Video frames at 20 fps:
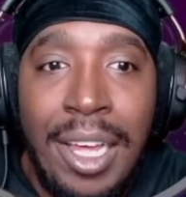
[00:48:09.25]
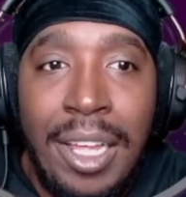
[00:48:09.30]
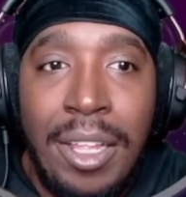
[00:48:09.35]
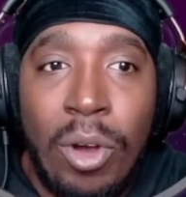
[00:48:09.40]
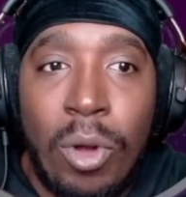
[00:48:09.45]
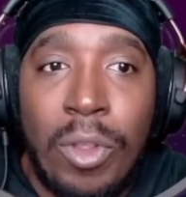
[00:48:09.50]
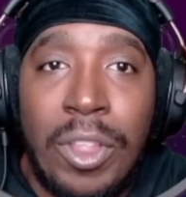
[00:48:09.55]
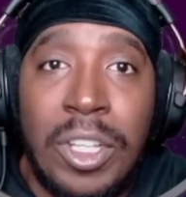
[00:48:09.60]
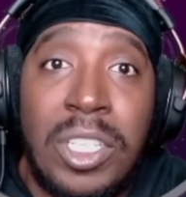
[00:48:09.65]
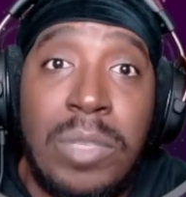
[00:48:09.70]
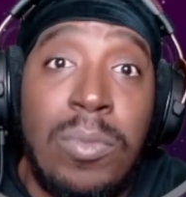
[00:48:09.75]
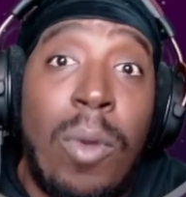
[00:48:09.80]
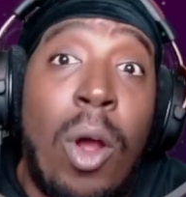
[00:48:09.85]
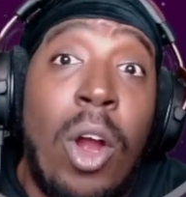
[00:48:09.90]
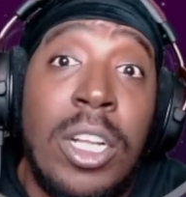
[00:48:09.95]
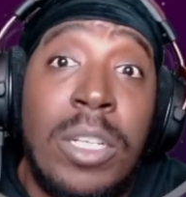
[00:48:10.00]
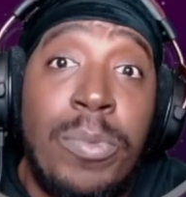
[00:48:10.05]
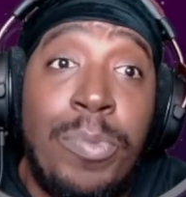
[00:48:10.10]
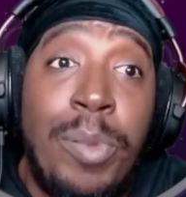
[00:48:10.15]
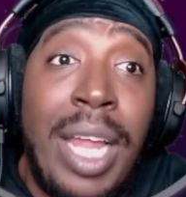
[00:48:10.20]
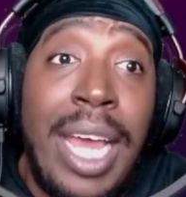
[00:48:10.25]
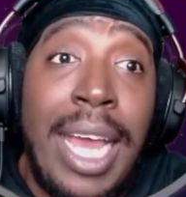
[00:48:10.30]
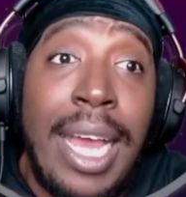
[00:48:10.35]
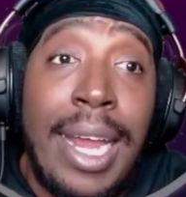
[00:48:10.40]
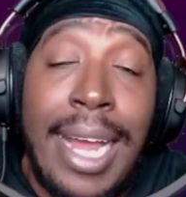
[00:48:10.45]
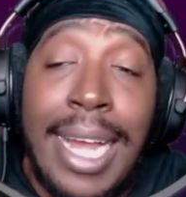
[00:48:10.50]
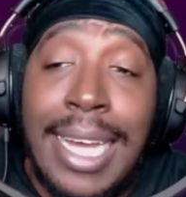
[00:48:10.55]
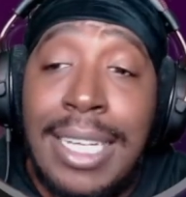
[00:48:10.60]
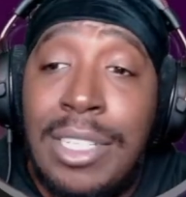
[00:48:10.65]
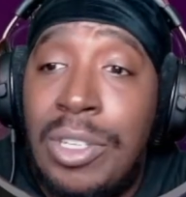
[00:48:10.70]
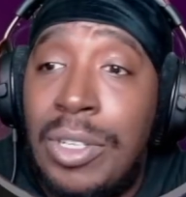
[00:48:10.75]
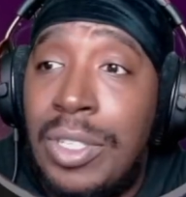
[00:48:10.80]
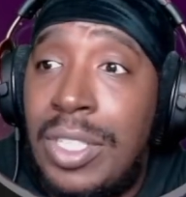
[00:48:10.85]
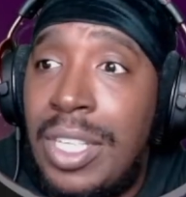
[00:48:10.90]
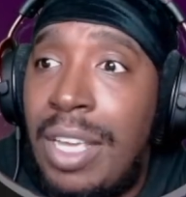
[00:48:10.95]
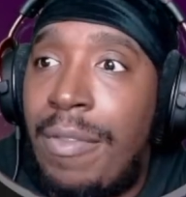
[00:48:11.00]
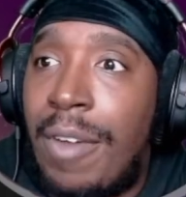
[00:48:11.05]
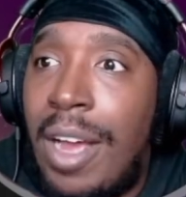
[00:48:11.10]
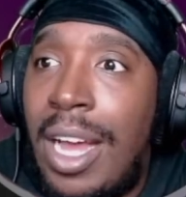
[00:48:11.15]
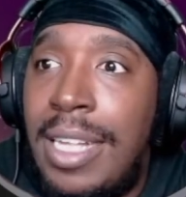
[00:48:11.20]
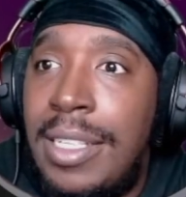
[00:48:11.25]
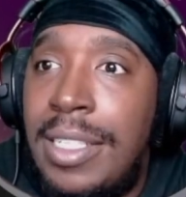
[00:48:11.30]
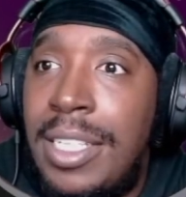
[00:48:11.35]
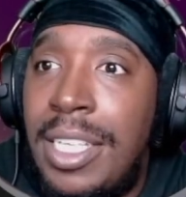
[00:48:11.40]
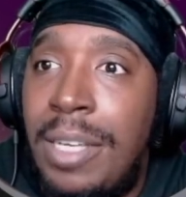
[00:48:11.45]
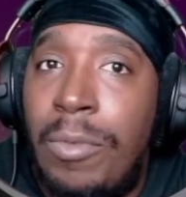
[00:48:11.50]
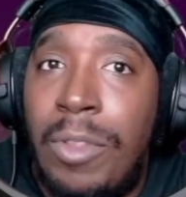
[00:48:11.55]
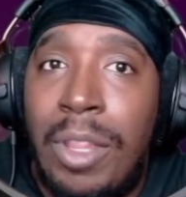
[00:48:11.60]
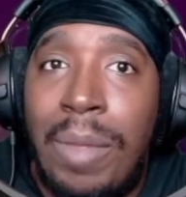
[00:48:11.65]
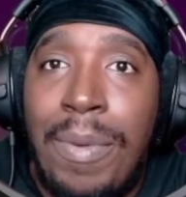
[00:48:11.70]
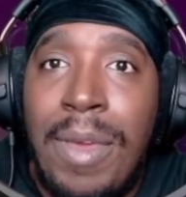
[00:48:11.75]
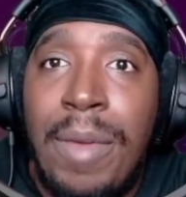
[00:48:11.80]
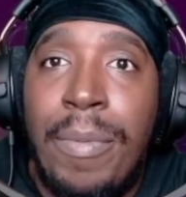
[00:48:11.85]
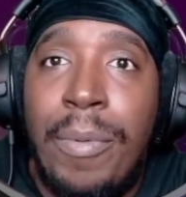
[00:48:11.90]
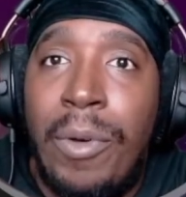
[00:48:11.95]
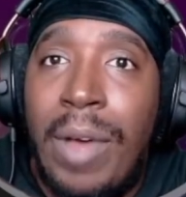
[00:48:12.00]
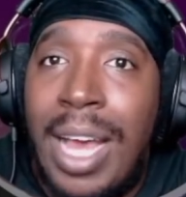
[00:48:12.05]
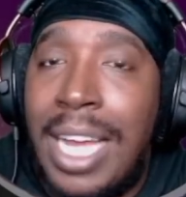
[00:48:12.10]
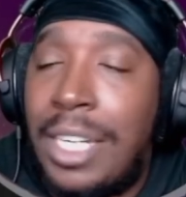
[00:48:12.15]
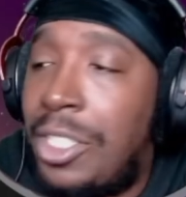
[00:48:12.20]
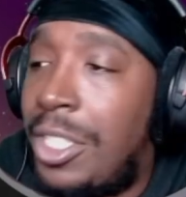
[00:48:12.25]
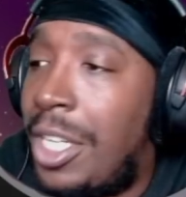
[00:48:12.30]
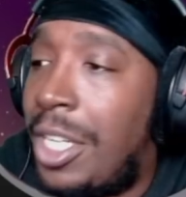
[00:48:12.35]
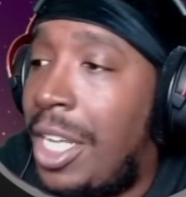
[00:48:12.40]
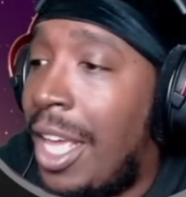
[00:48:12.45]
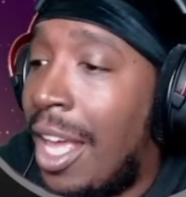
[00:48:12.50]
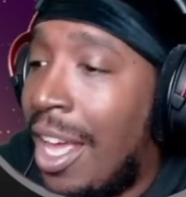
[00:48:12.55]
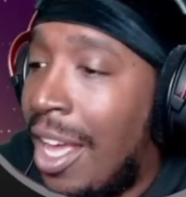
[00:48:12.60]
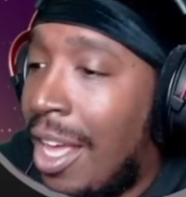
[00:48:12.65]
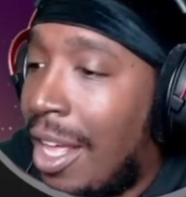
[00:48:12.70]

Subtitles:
or the smartest plan, I guess you could say, for hide and seek, when the people actually